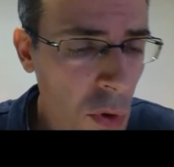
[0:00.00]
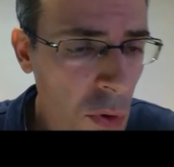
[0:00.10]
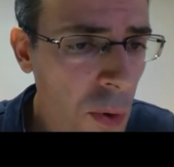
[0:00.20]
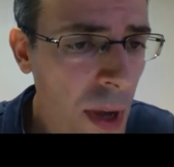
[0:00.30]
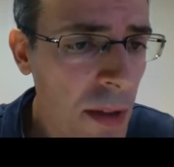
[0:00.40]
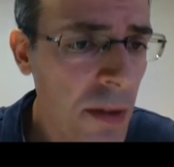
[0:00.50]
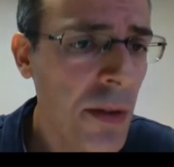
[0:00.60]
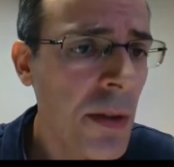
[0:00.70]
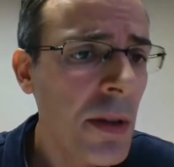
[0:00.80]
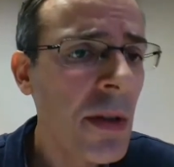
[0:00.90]
To add
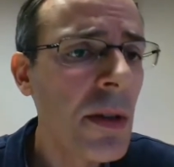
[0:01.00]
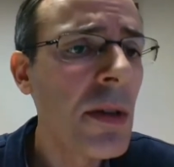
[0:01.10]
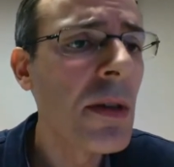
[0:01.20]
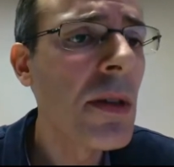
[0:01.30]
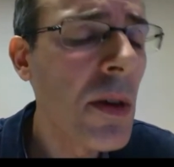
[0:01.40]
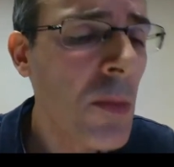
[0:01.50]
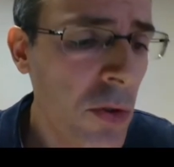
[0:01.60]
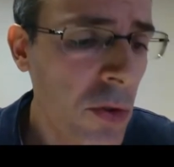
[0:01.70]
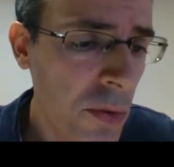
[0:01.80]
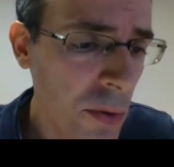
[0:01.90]
a
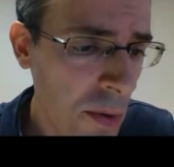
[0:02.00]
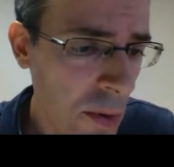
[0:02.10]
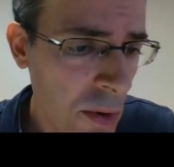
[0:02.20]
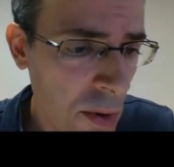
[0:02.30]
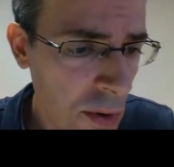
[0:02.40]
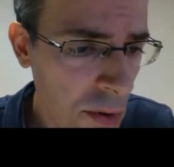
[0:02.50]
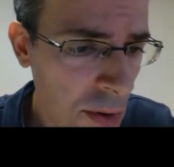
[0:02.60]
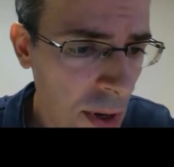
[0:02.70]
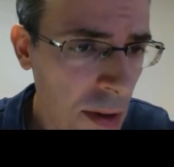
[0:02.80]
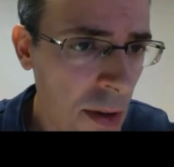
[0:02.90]
module, you
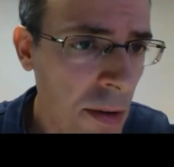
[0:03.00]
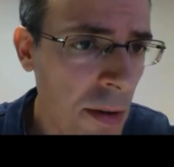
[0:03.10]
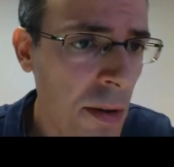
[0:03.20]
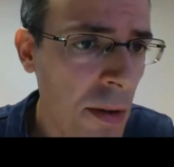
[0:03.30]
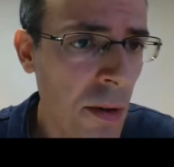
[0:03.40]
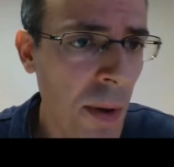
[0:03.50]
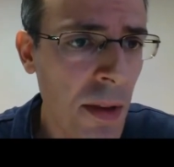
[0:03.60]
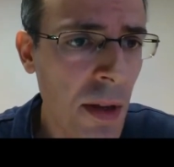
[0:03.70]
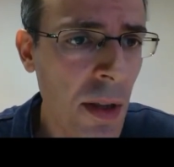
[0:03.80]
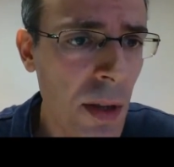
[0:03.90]
can either
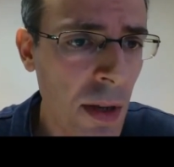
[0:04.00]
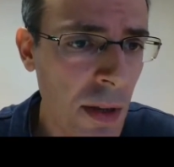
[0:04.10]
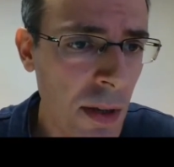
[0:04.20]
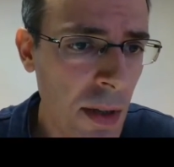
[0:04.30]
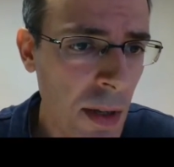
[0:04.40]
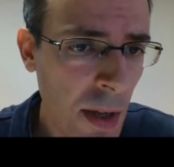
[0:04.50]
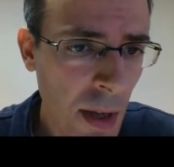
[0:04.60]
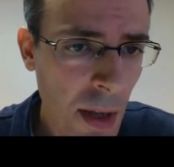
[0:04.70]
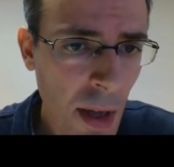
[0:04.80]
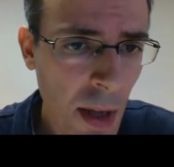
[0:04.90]
right-click
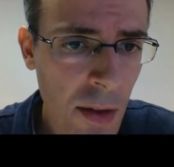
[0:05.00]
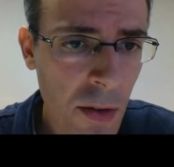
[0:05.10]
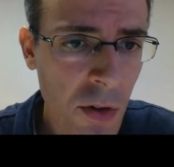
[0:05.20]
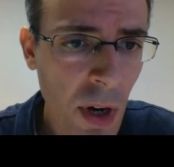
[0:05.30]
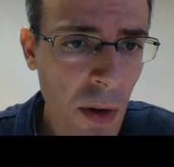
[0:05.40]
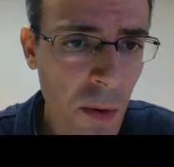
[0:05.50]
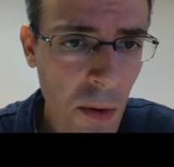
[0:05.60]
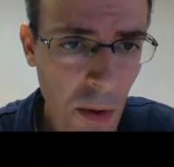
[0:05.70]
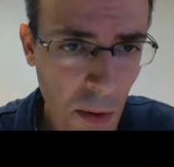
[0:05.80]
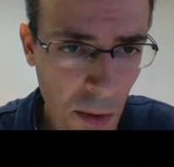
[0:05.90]
and check
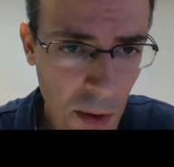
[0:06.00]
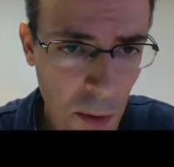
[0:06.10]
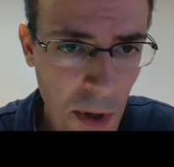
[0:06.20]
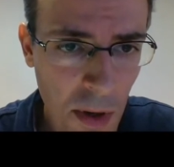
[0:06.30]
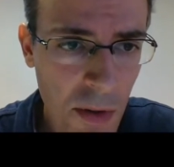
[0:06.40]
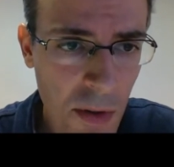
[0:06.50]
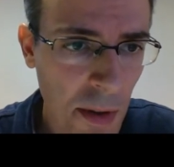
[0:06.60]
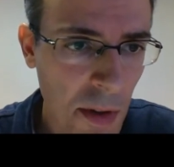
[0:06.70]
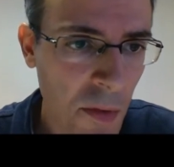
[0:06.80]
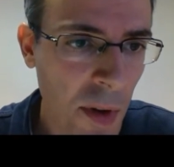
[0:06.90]
what is
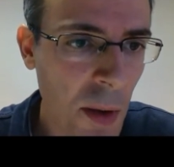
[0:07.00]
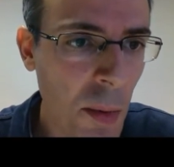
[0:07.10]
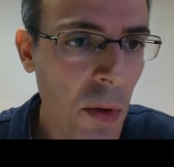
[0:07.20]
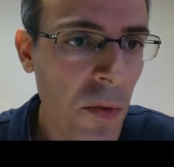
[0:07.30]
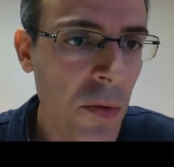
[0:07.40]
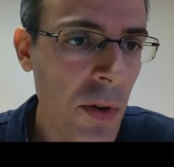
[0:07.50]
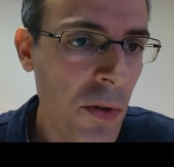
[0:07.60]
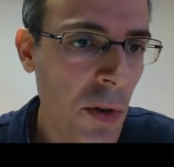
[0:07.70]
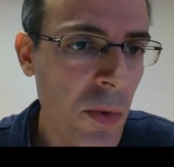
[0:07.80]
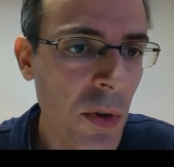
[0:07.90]
available in
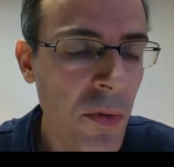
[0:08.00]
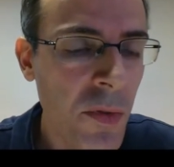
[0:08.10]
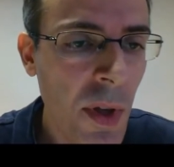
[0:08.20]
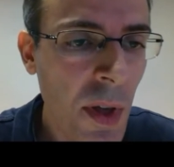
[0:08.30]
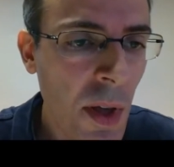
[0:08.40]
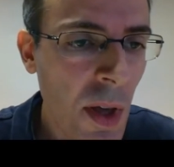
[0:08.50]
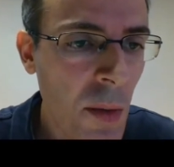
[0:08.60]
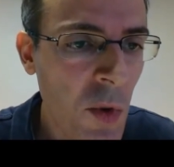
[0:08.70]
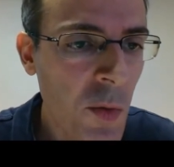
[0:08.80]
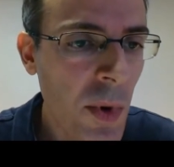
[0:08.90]
terms of
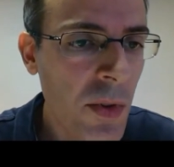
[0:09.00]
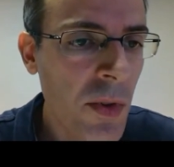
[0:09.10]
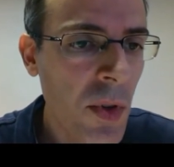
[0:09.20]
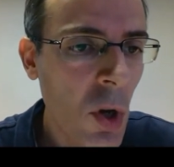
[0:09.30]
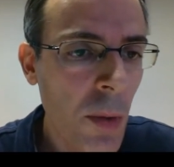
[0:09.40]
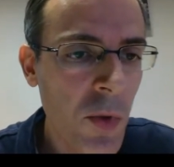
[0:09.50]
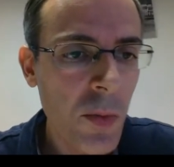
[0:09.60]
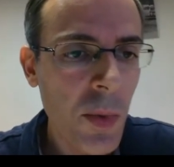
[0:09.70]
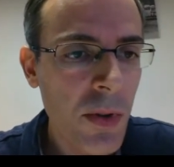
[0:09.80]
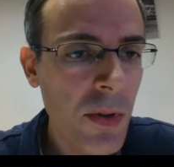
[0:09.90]
image processing, object
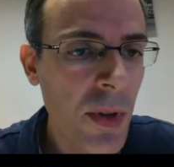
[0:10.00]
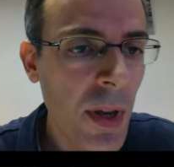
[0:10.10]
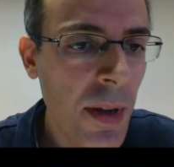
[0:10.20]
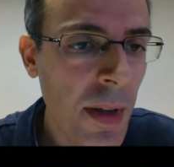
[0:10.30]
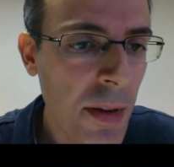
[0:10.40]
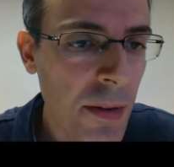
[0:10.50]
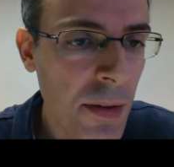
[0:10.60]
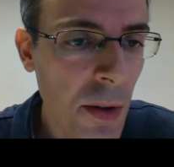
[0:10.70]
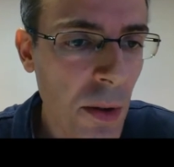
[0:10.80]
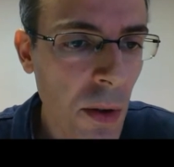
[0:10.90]
processing, and
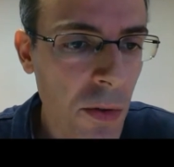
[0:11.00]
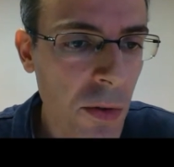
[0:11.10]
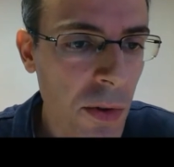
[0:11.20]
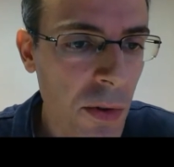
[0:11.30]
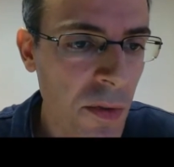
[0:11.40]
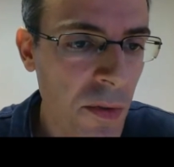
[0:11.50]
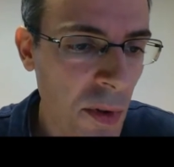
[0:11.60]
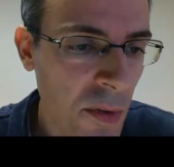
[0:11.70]
all sorts of